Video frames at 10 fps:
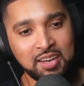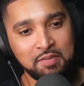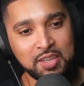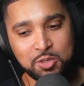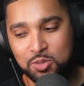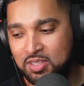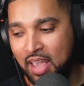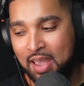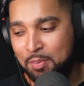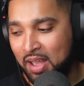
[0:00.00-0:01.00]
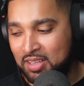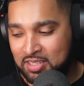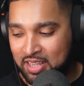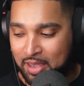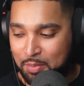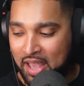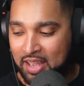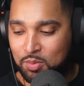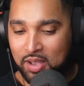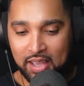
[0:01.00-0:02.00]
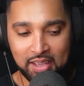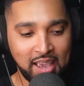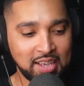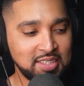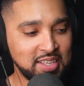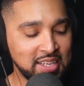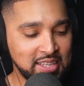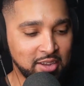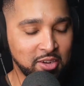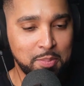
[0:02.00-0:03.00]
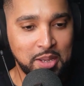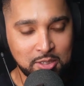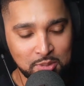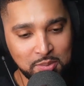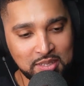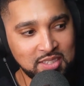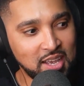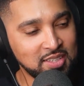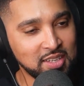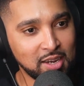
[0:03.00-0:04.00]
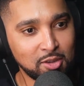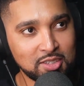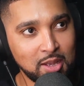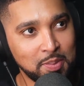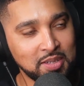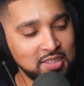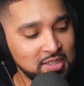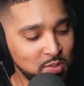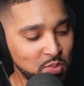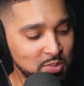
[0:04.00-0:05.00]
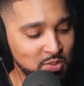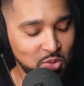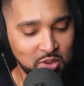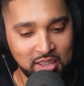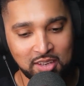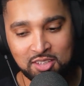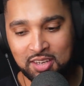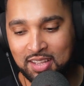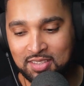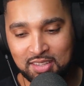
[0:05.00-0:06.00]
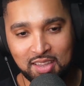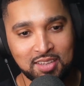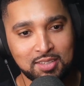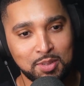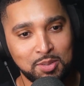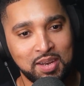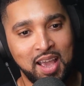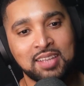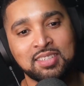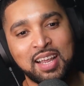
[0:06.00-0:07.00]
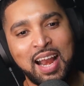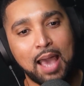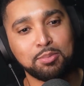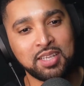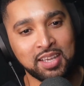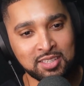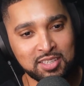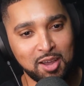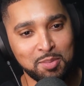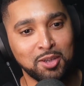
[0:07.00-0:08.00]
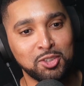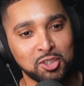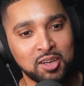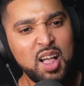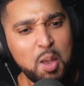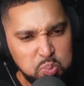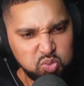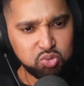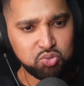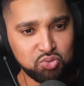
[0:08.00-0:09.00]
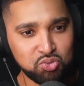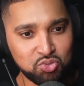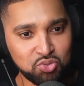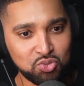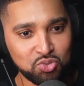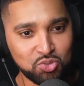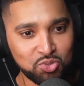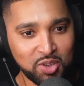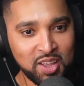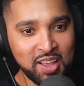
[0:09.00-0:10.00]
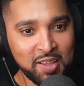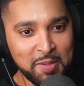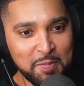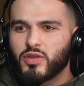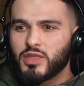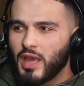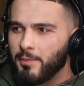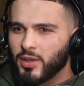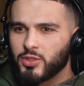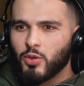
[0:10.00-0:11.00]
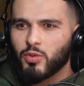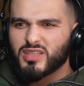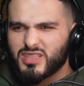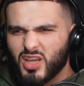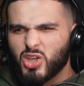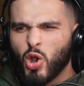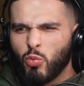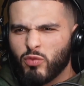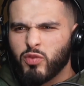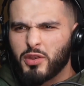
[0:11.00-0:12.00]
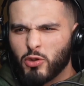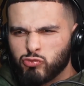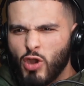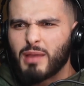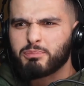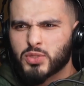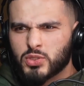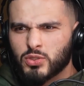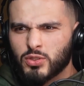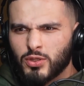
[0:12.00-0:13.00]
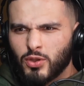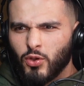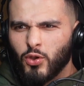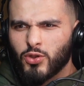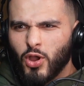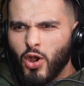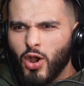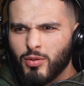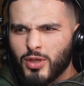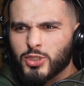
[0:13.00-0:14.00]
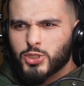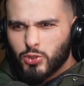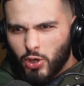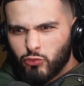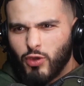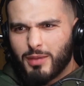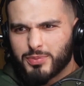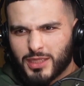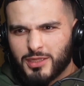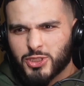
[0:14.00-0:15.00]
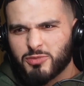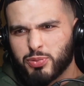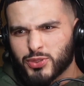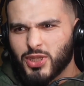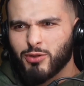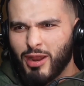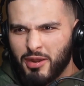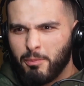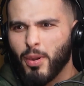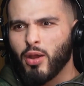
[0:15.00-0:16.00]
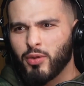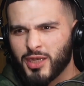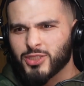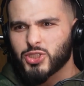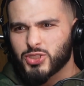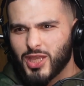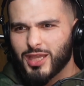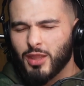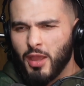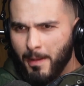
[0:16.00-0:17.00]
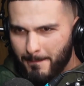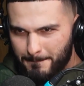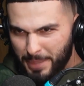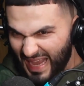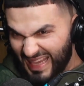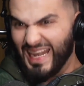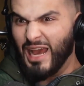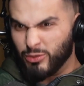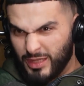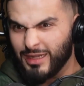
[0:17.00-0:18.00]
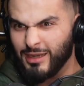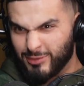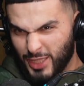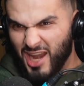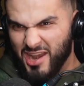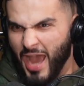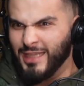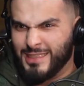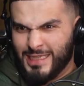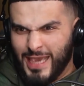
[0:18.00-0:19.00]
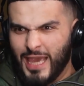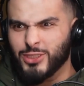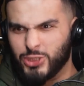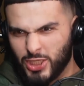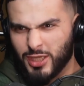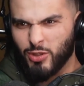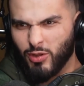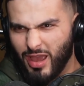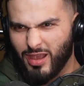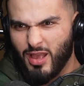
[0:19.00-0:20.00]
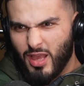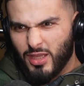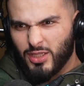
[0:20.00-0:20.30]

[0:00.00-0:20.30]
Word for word: a visual skit in my skit in my head where Kae's sitting down on a bench between sets and he looks up and he sees a woman walk in and she gets the dust between her hands and claps it in slow oh, motion. No, you don't need that. But you know when I see a girl with like the wraps? Yeah, yeah she's got the wraps. Arm, yeah. She's got the wraps and then she puts yeah. it around the bar and then she's dead banging out deadlifts yeah. like ninety kilograms and you're she like... Dro she